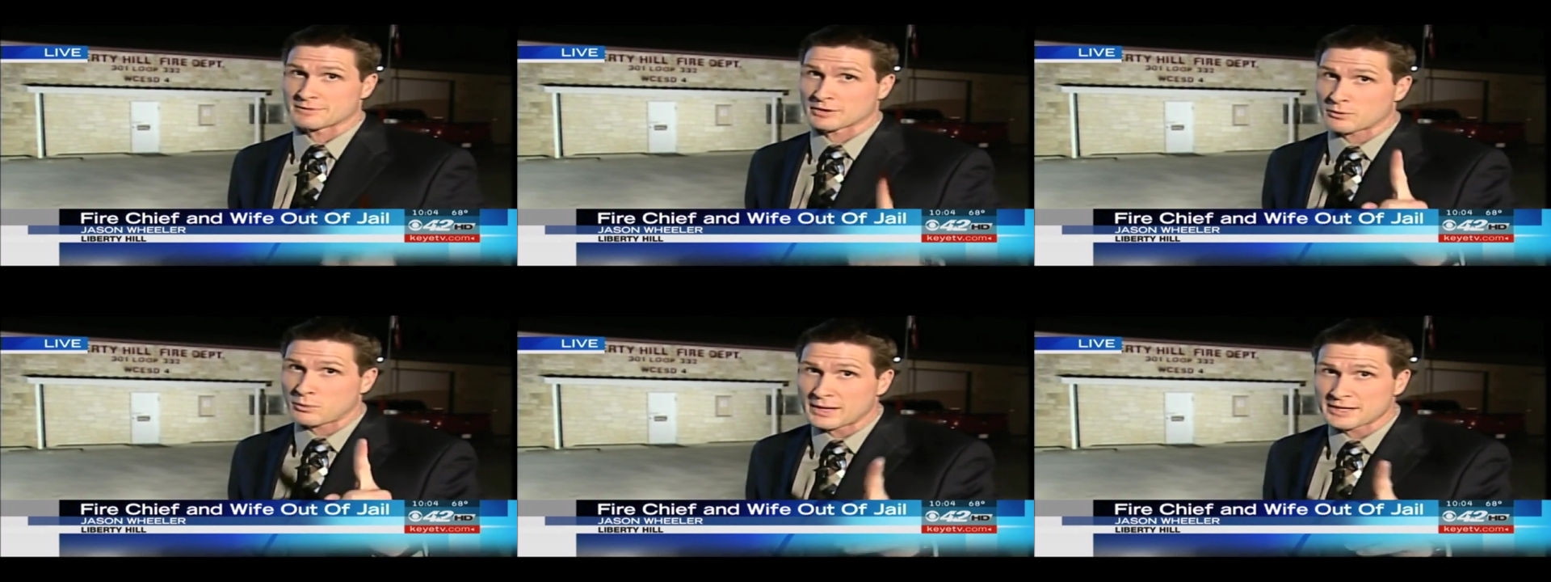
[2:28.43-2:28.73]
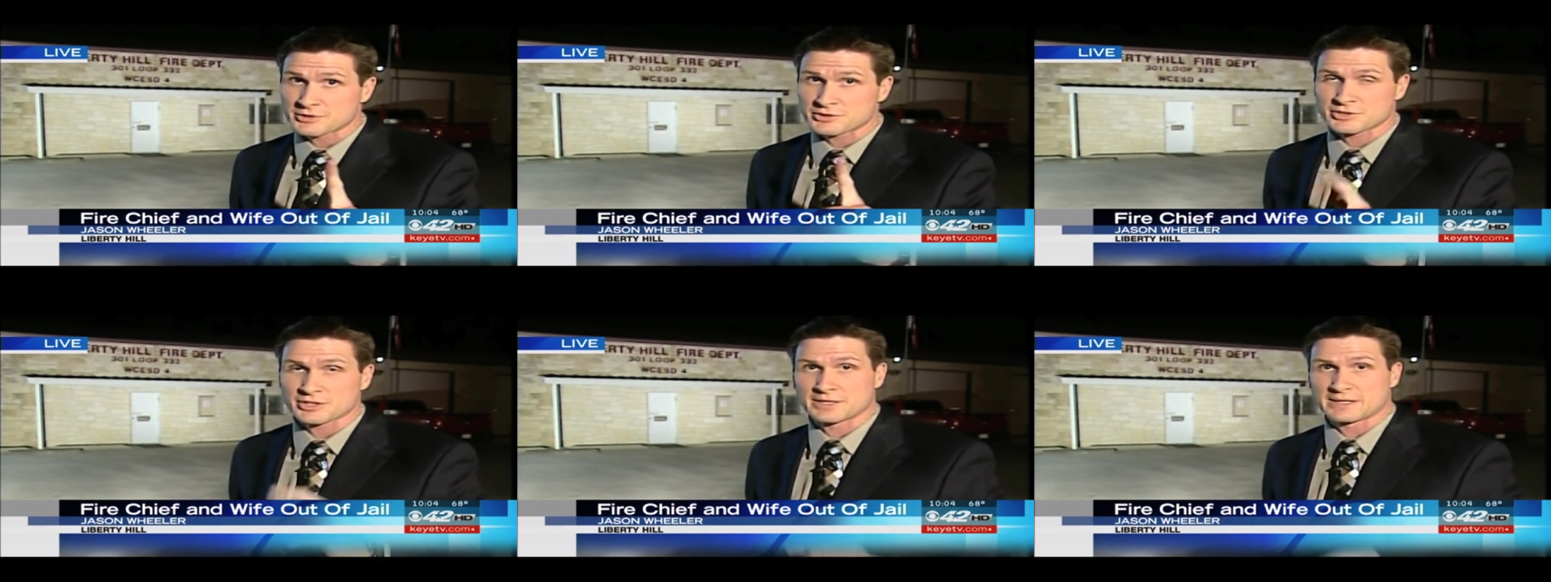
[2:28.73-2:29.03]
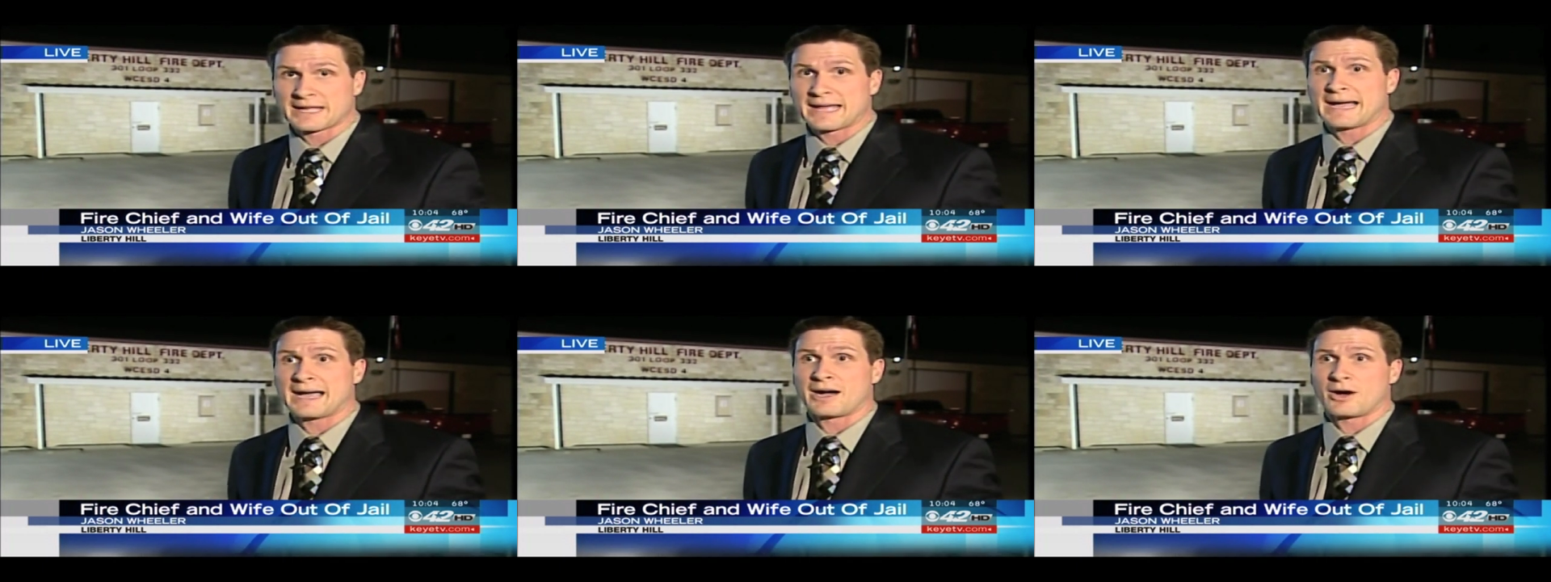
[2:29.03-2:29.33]
The question
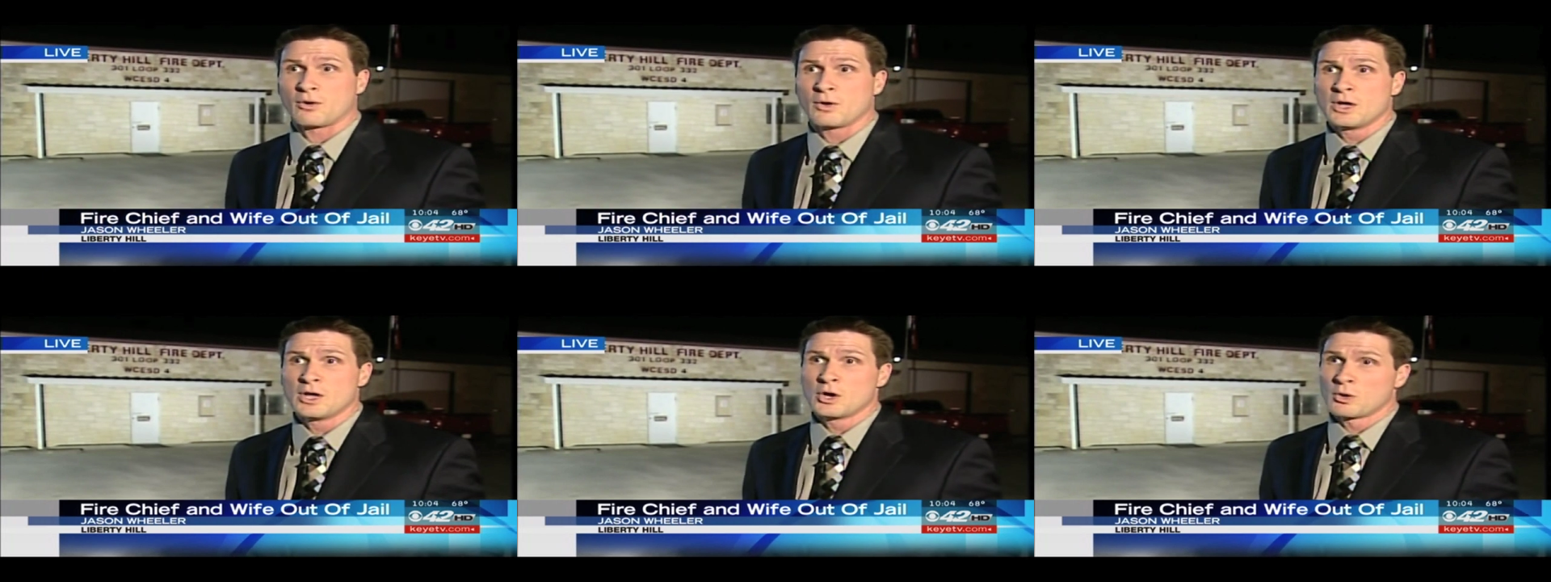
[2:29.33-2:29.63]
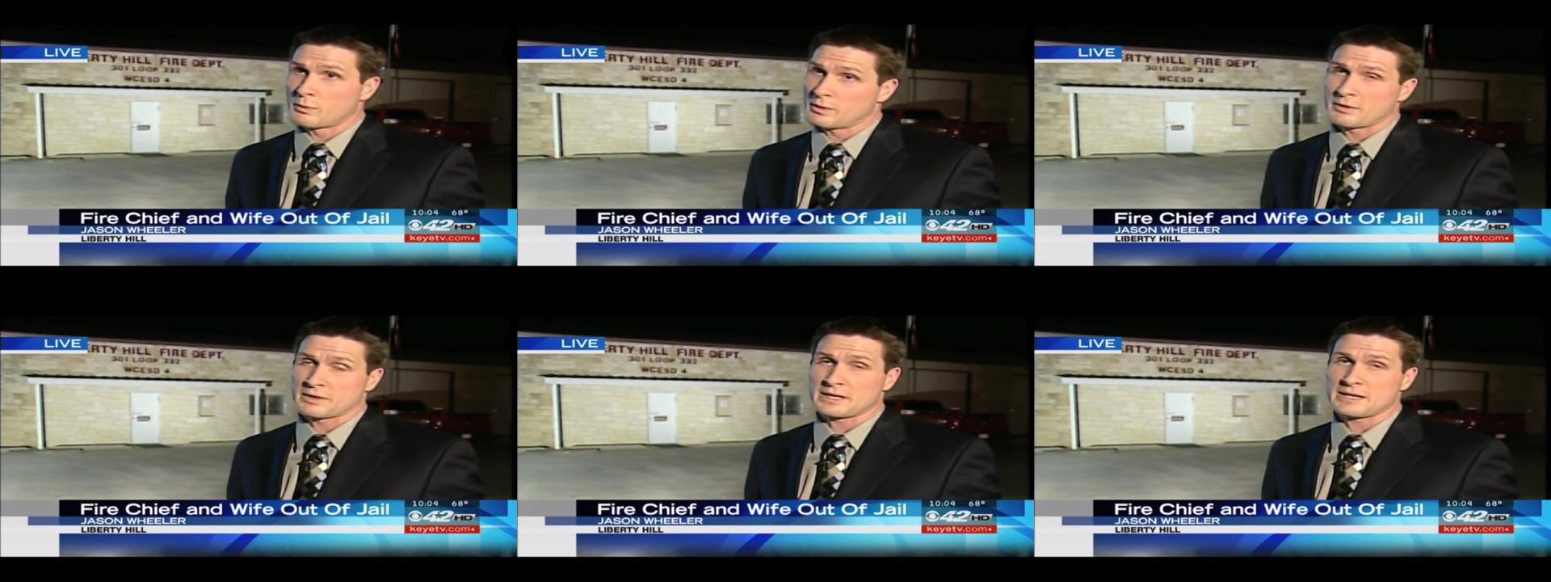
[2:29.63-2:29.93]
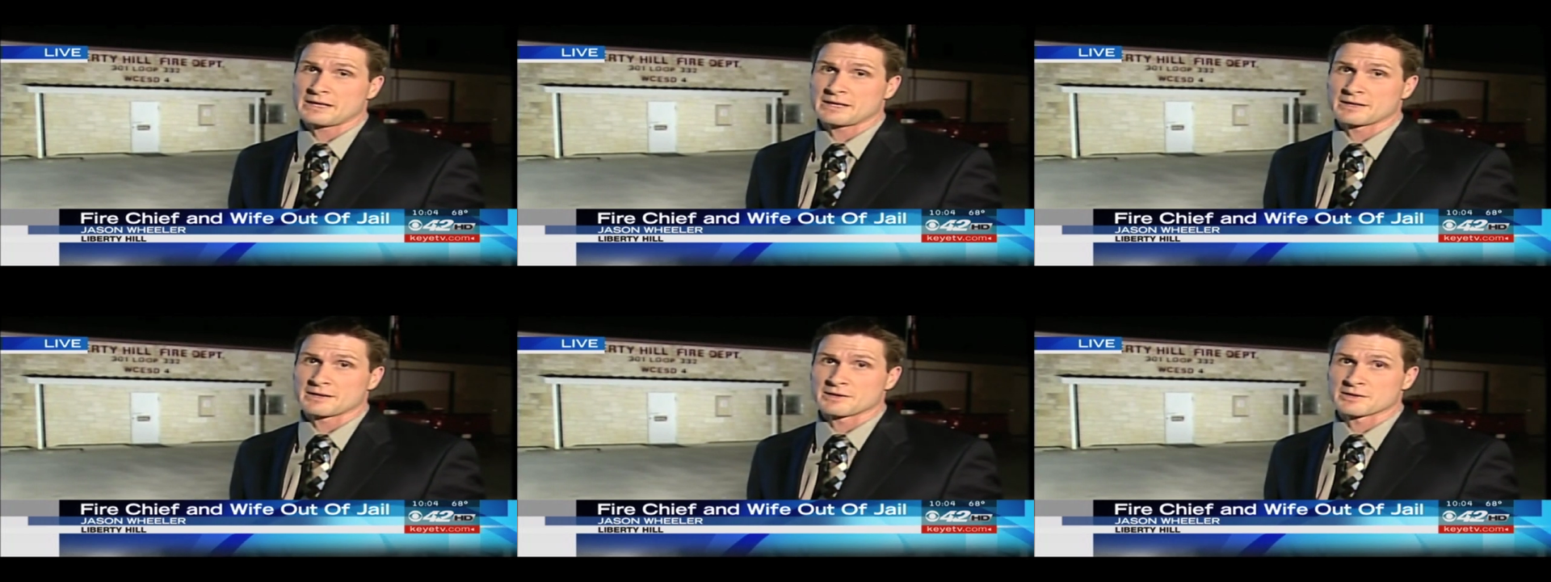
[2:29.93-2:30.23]
now, will he and